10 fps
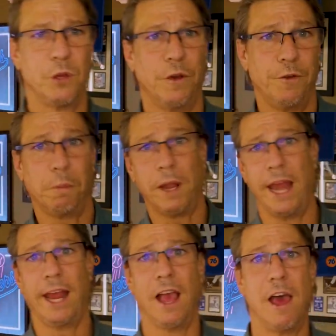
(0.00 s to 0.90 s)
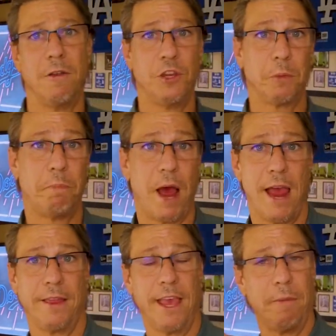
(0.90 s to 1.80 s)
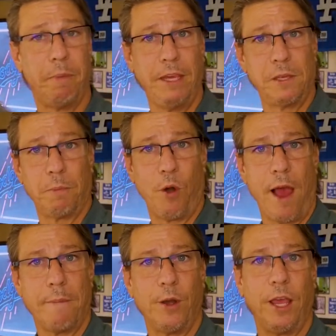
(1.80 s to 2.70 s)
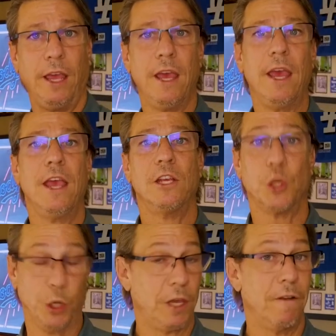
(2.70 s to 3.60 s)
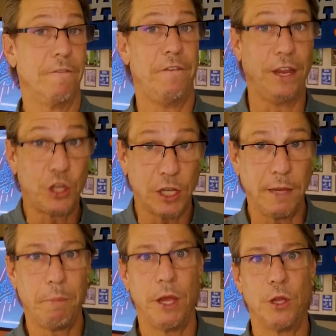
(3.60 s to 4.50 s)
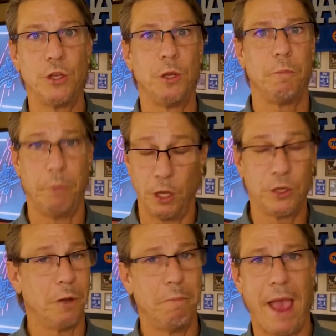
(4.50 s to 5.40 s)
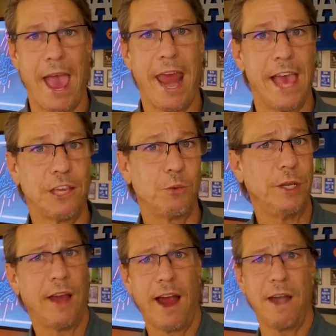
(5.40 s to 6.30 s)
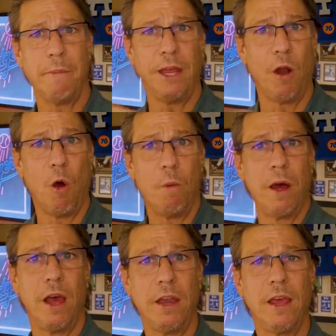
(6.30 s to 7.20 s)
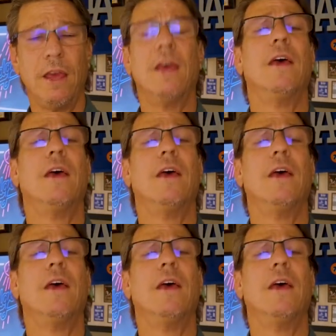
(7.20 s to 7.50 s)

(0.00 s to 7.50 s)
So if you're planning on just buying that piece of property so you can eventually build your badass retirement home on,